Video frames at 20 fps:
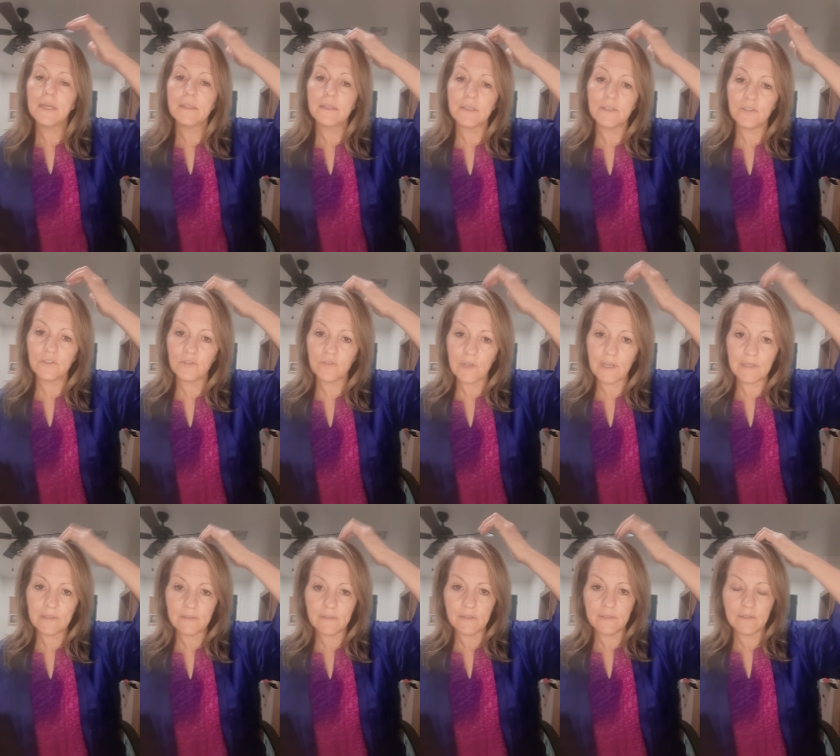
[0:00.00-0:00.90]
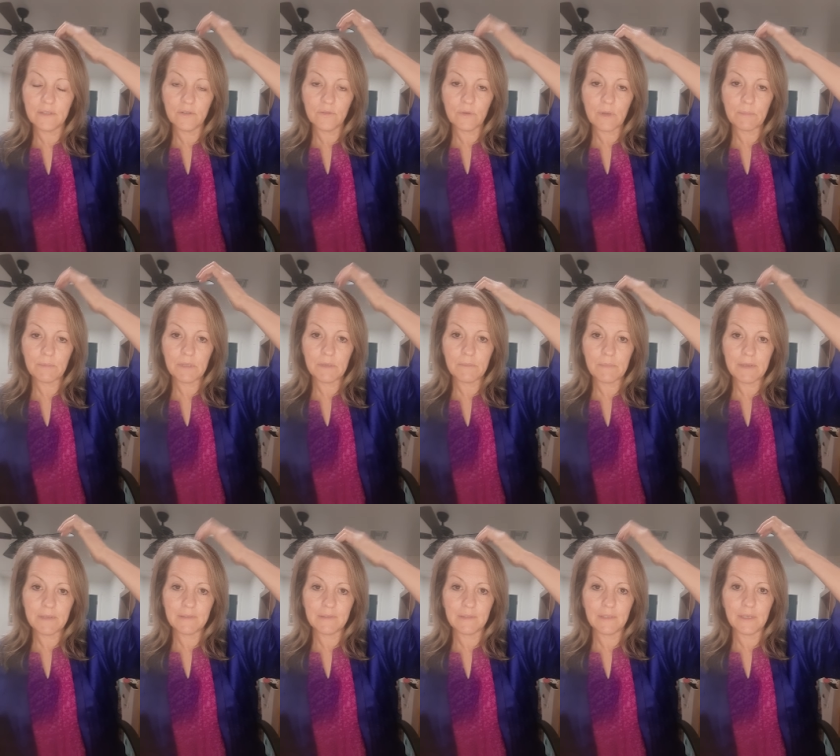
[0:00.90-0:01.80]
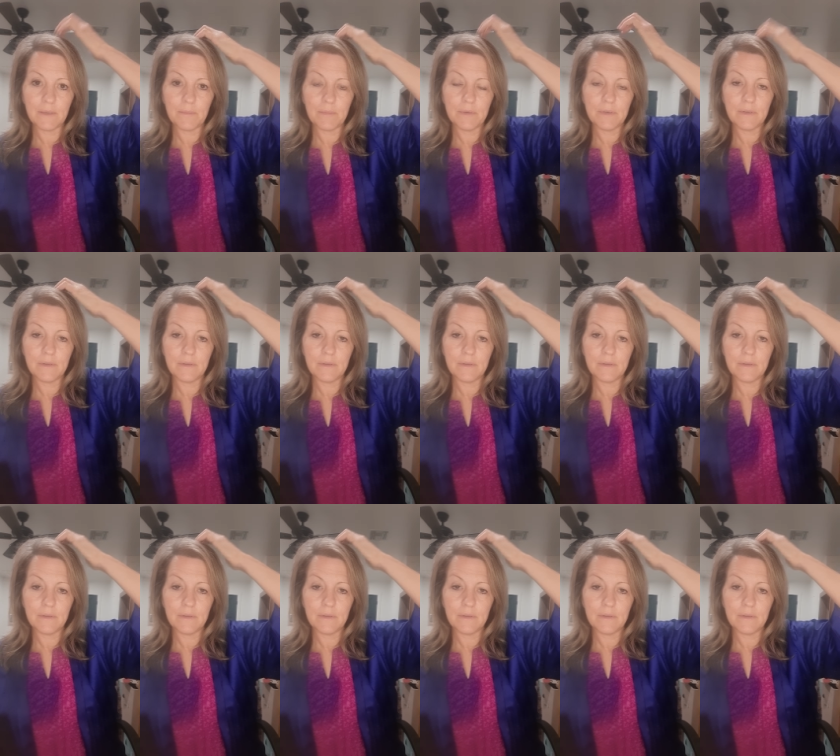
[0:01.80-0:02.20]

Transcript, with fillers: The stress that's interrupting my sleep,